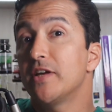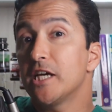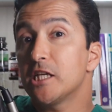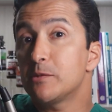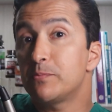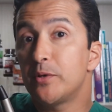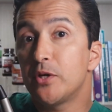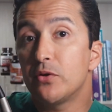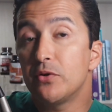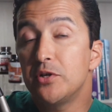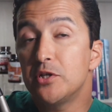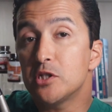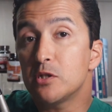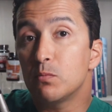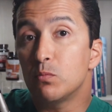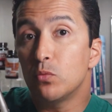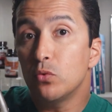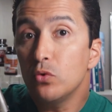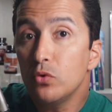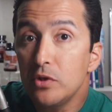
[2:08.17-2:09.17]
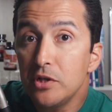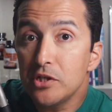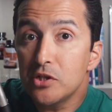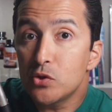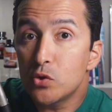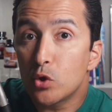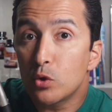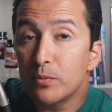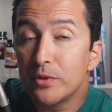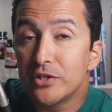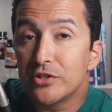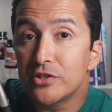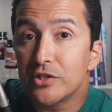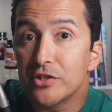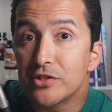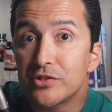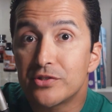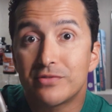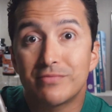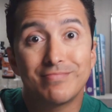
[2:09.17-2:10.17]
experience mood
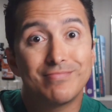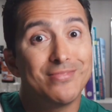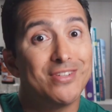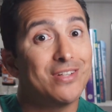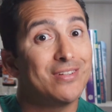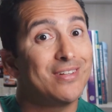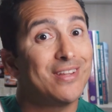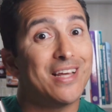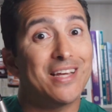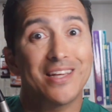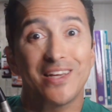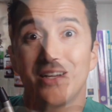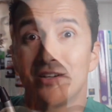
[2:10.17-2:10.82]
disturbances like